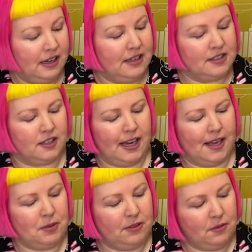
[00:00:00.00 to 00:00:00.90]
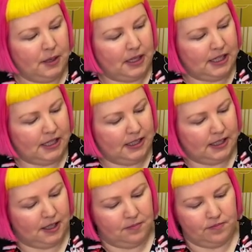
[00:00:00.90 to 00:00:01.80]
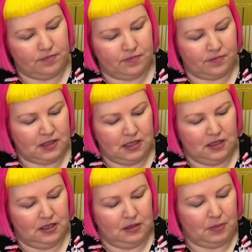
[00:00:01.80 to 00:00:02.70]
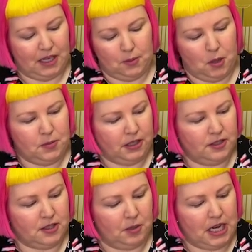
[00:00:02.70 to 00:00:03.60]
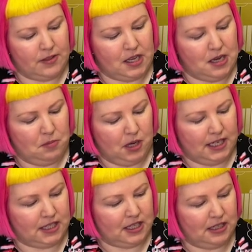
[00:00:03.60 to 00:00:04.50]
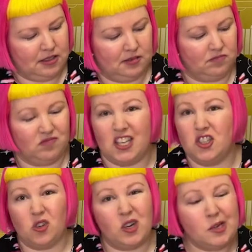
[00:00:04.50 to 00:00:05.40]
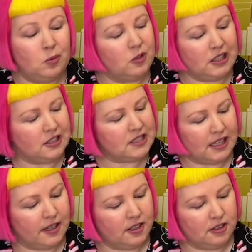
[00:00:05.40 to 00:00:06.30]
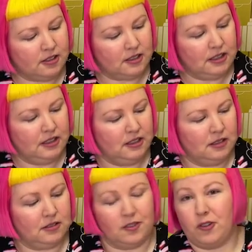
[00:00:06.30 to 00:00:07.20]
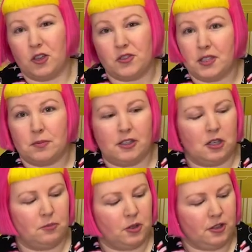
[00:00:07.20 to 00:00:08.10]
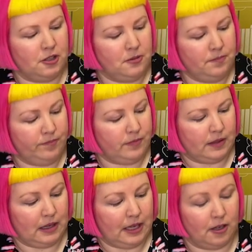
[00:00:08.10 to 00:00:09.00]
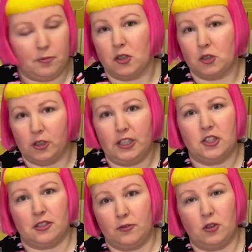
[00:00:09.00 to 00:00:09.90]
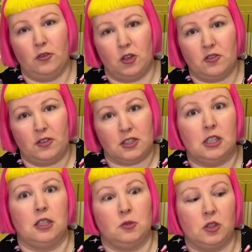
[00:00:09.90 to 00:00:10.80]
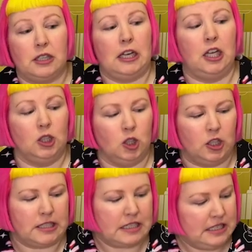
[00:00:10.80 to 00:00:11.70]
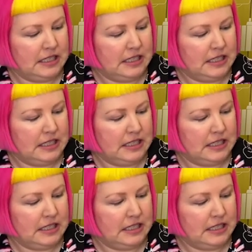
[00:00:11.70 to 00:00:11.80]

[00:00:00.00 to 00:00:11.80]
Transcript: So yeah, a bit of a pity. Um, but I'm hoping someone out there might enjoy putting it together, and the false fits might not bother them. And I'm not talking just a few false fits; like I'm talking a lot.